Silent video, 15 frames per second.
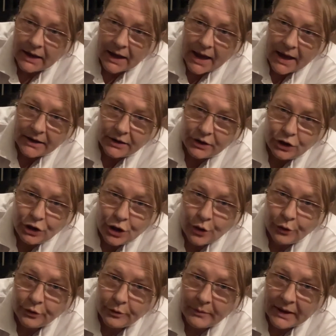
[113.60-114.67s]
and a
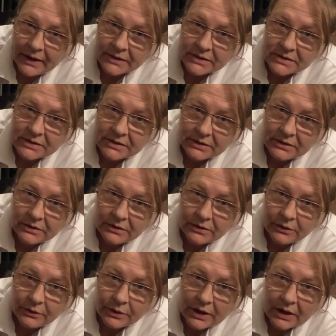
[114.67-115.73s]
yoga mat.
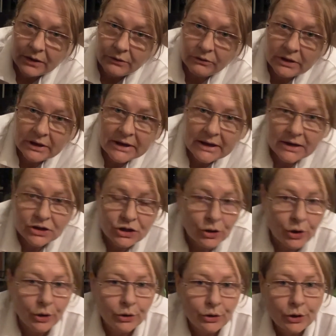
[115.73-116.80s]
Okay, really get your
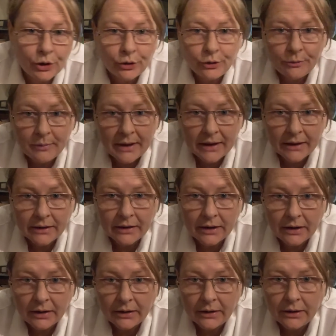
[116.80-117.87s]
own yoga mat,
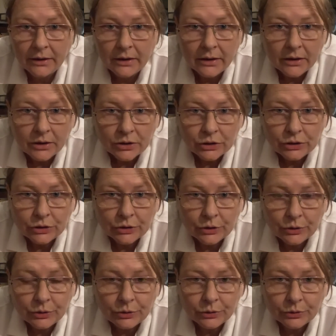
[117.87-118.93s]
and
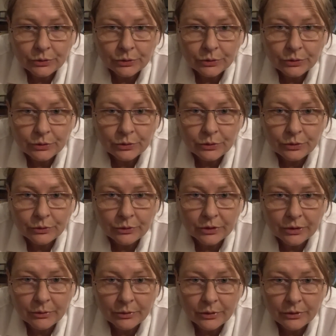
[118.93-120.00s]
you
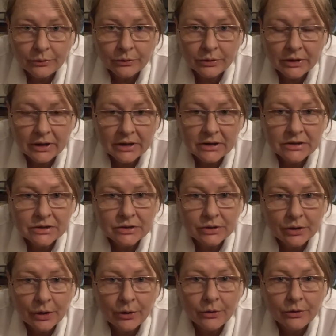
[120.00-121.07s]
really want to get into
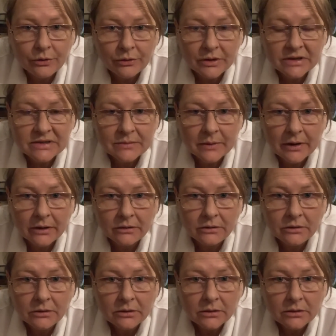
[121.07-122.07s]
yoga as well